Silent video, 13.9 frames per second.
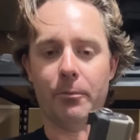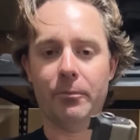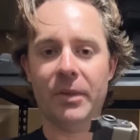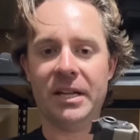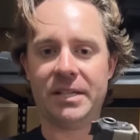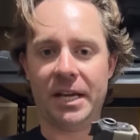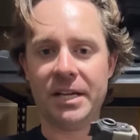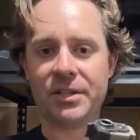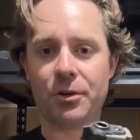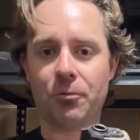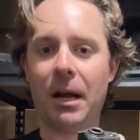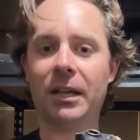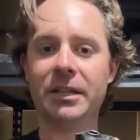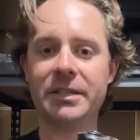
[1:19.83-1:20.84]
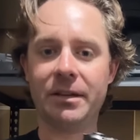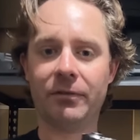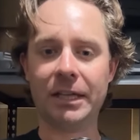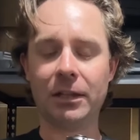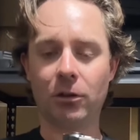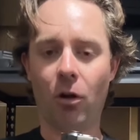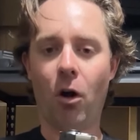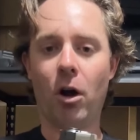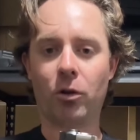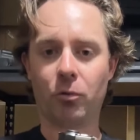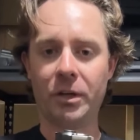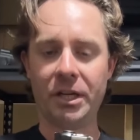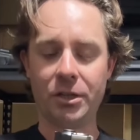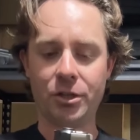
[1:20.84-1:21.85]
It's a relatively long
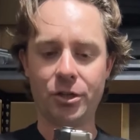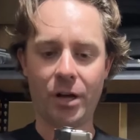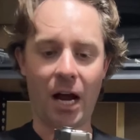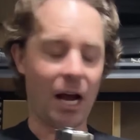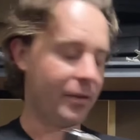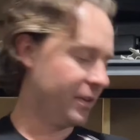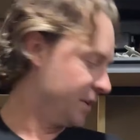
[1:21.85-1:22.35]
reach on